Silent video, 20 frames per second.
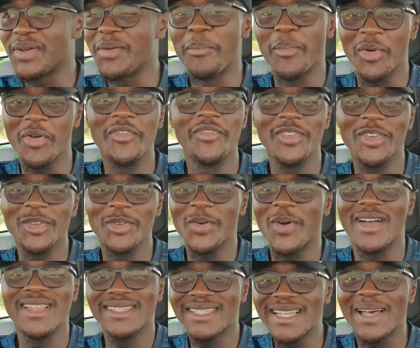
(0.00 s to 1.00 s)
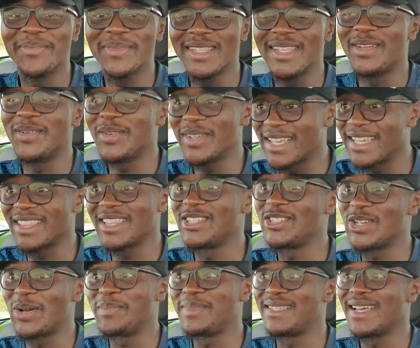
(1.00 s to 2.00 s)
move you, you want something that will get the
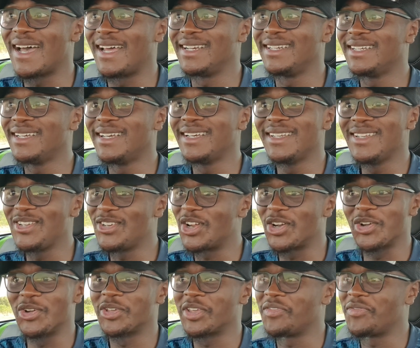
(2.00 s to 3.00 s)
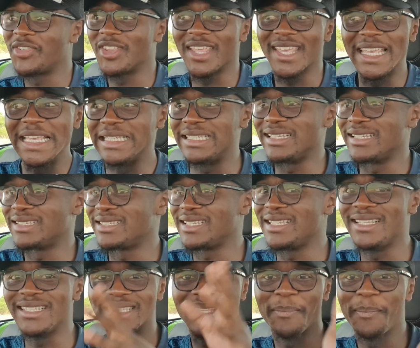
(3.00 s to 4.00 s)
job done, you're not looking for the heated
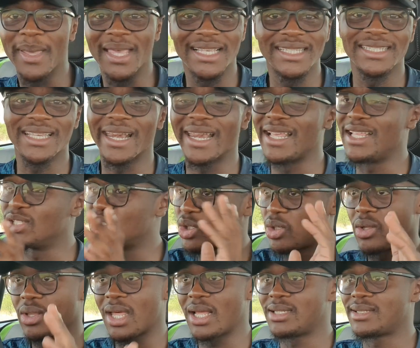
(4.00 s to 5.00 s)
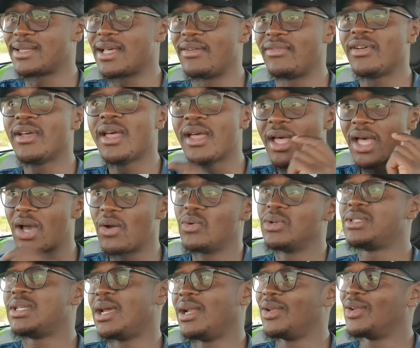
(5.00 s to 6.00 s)
seats, the big screens, all of that stuff, I
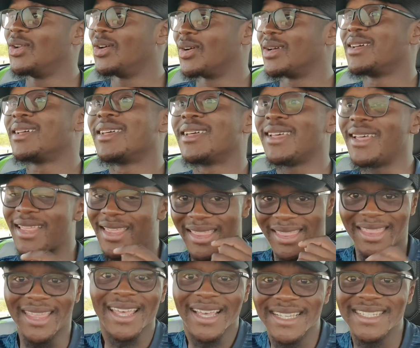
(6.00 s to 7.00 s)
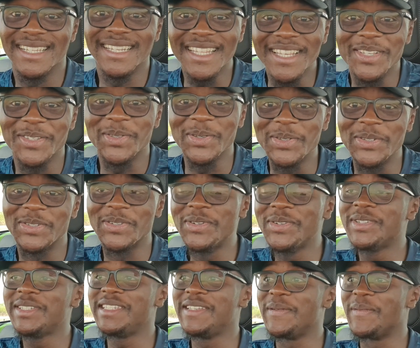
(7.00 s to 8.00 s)
would tell you, look, there is an
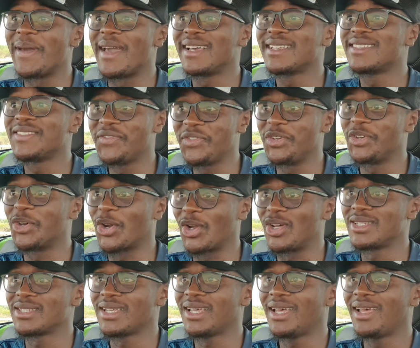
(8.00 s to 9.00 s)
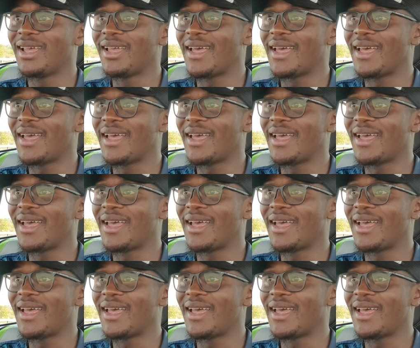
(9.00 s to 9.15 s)
ISUZU D-MAX V-Cross,